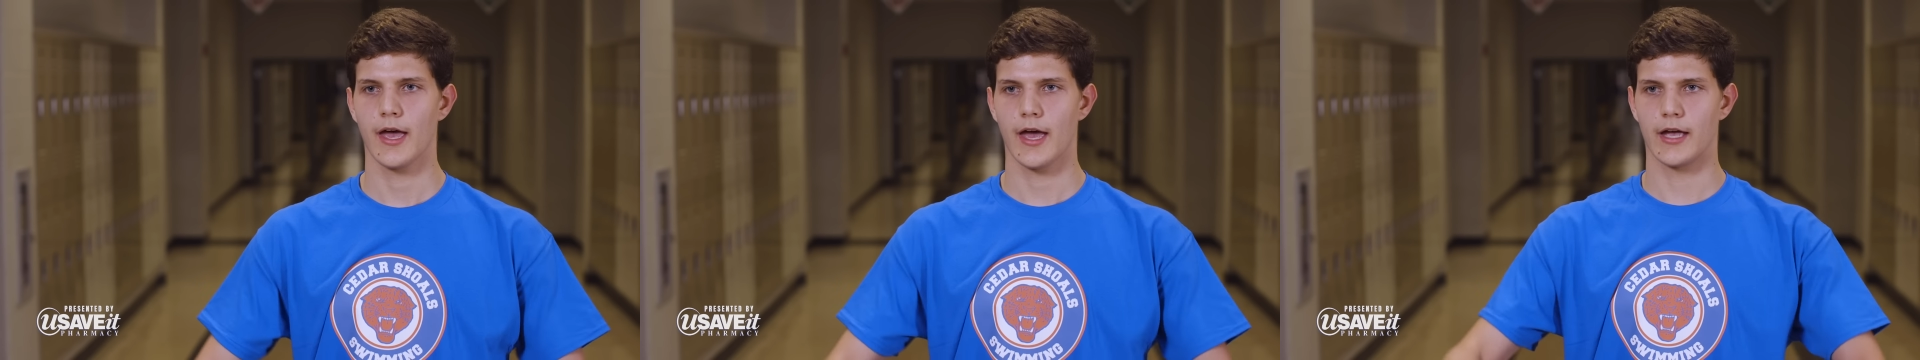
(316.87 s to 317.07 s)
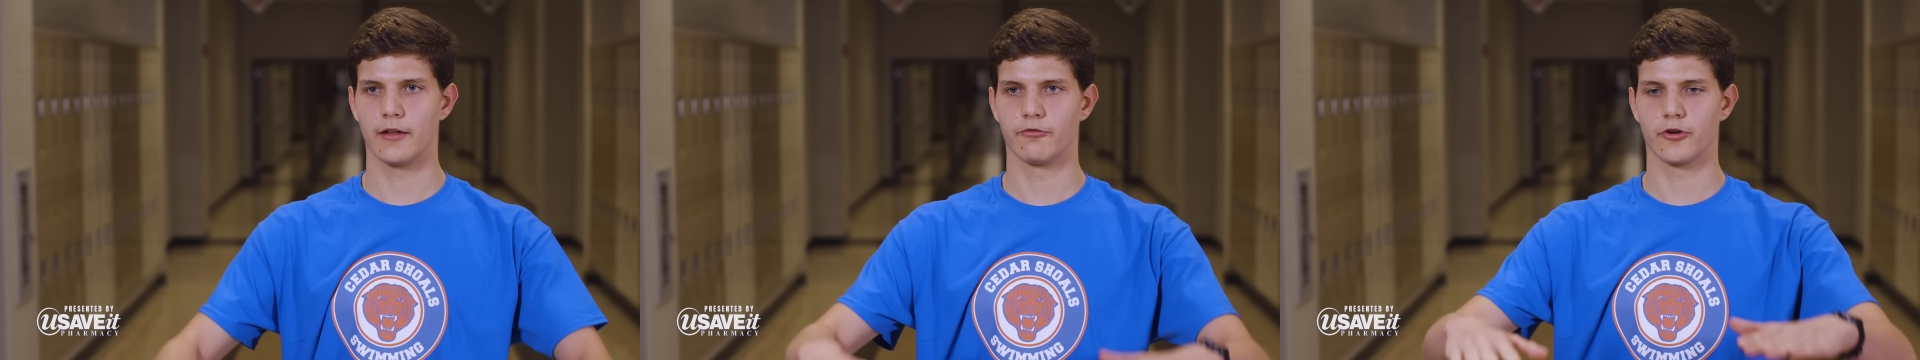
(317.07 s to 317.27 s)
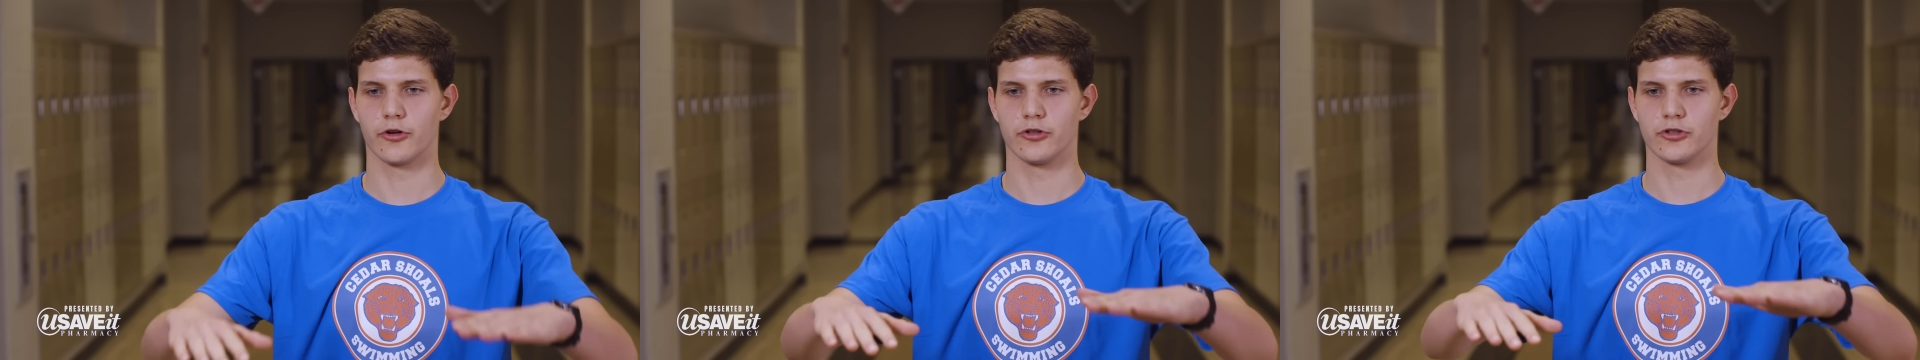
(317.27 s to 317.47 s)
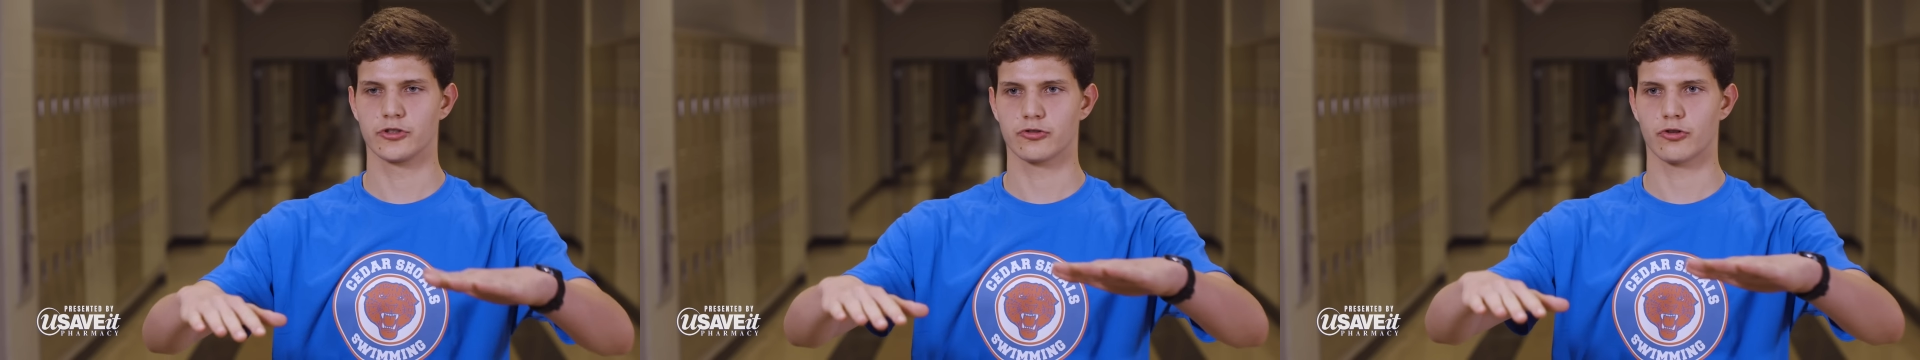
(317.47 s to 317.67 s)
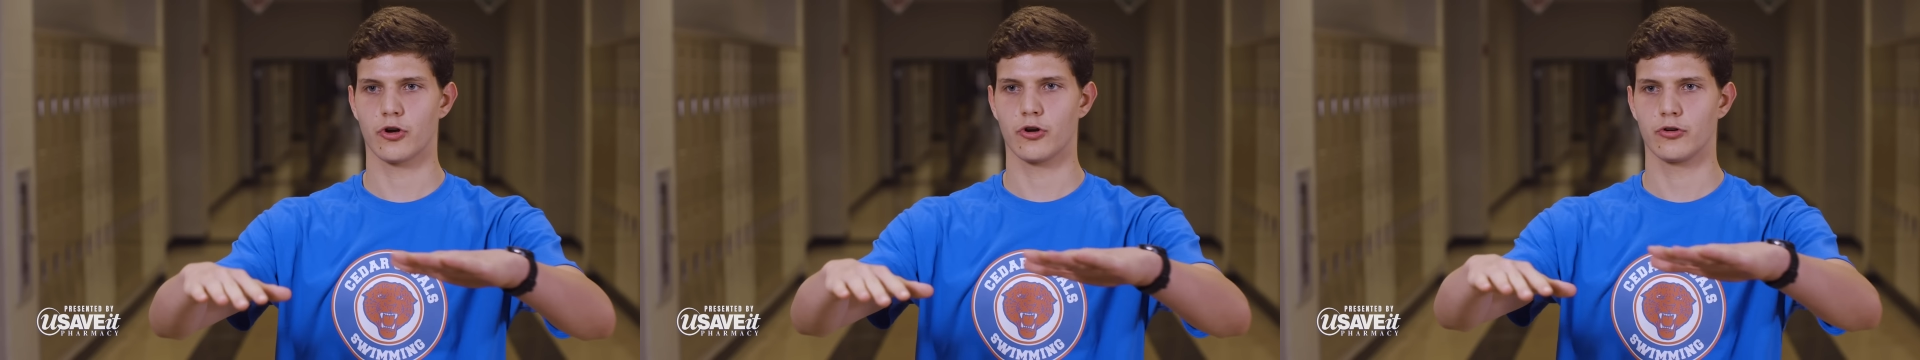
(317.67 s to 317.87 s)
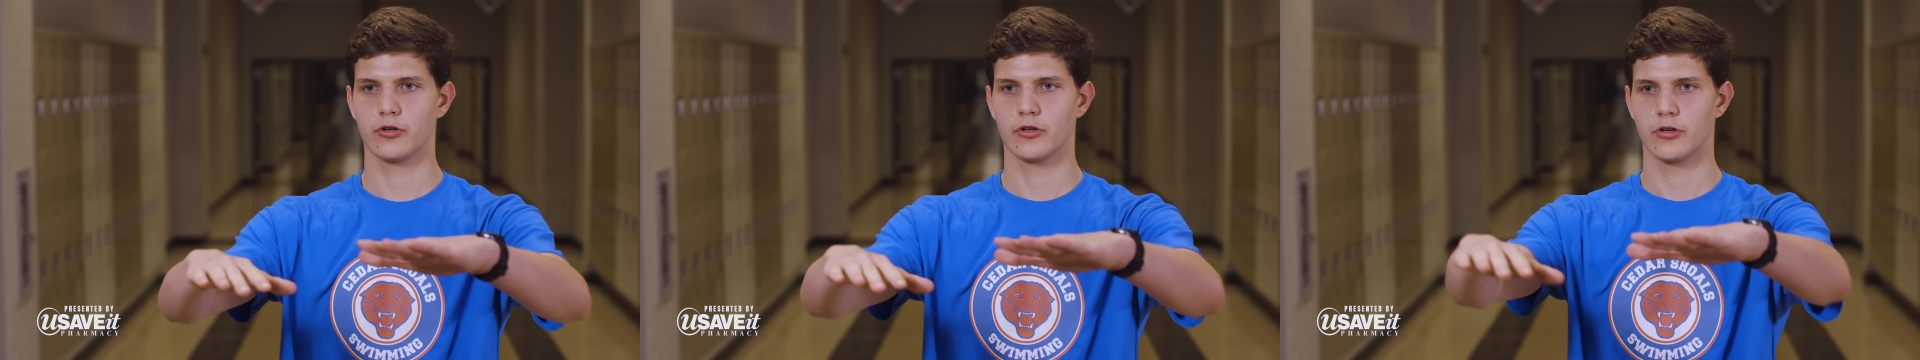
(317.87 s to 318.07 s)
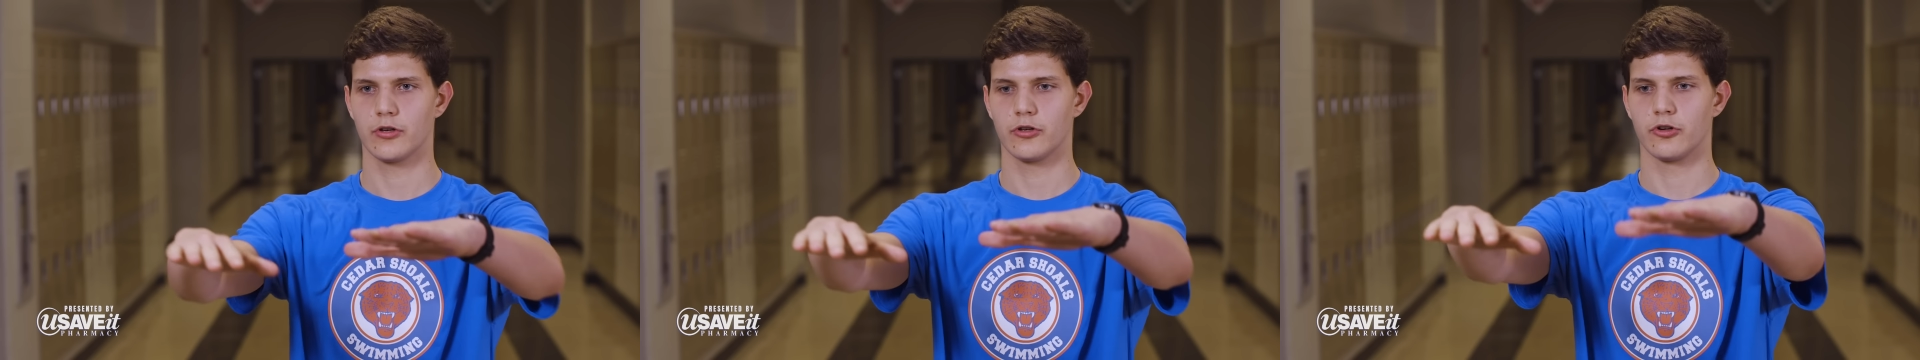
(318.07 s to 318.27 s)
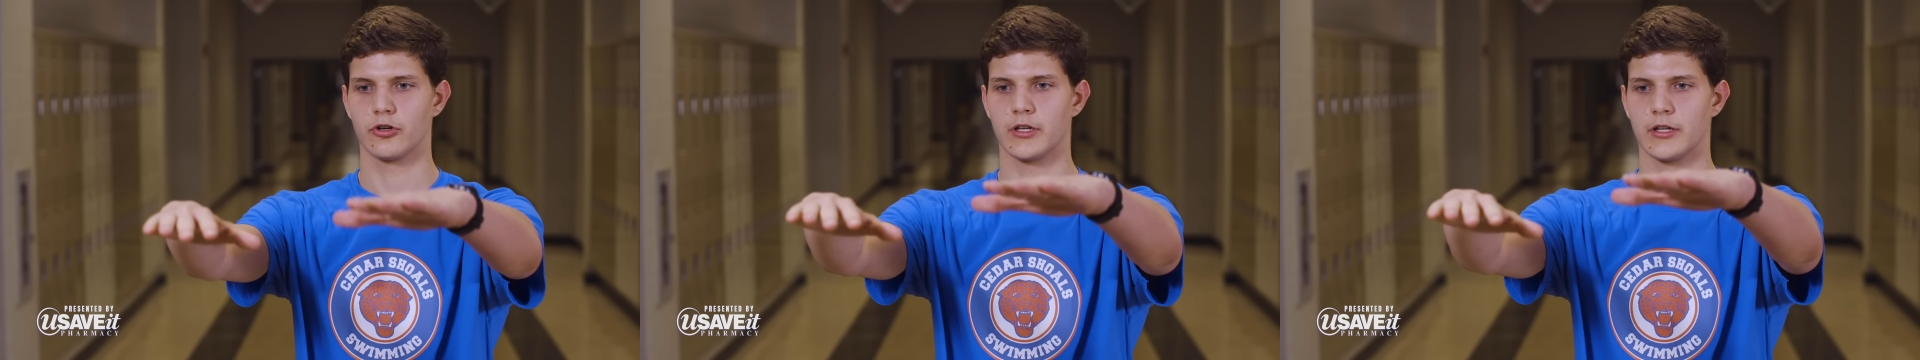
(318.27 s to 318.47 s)
And for your stroke,
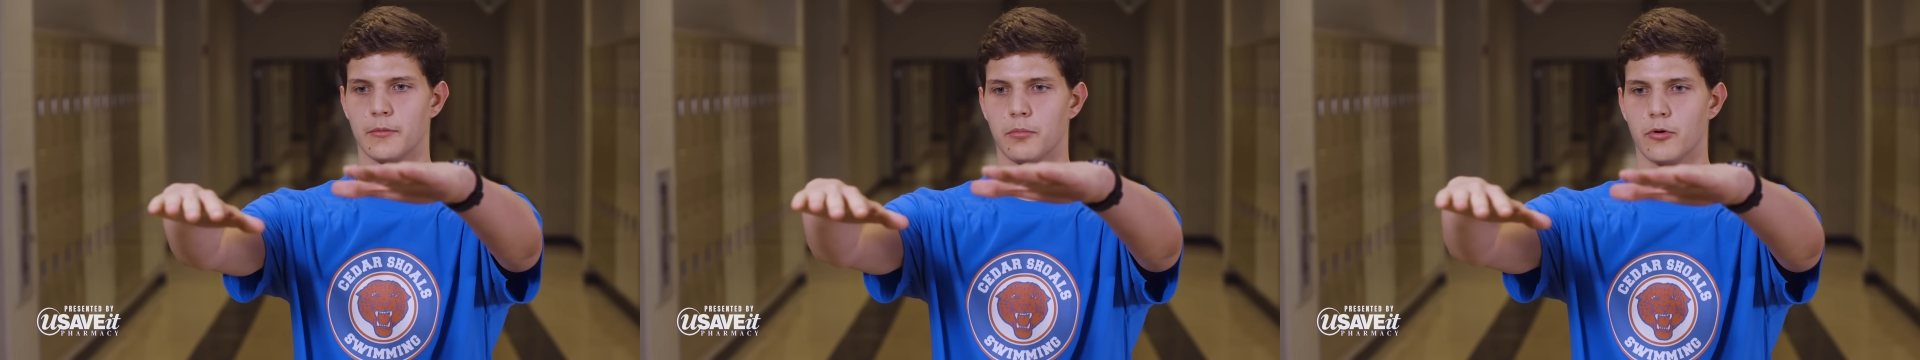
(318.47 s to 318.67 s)
you're gonna